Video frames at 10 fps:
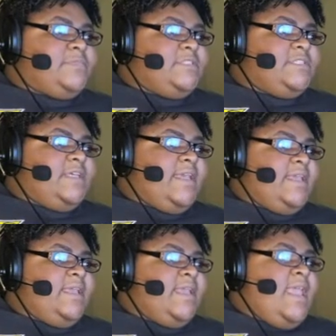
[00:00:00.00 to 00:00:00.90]

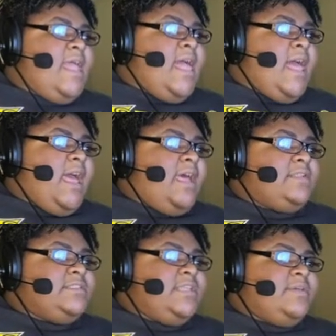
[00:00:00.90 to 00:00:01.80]
Okay. How
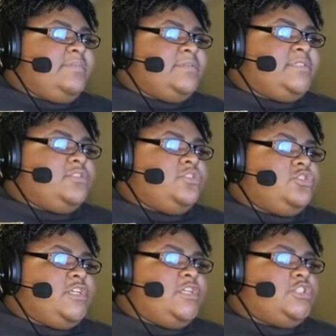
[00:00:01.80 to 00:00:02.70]
do they perceive
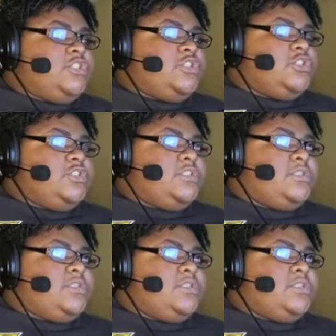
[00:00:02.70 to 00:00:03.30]
strangers?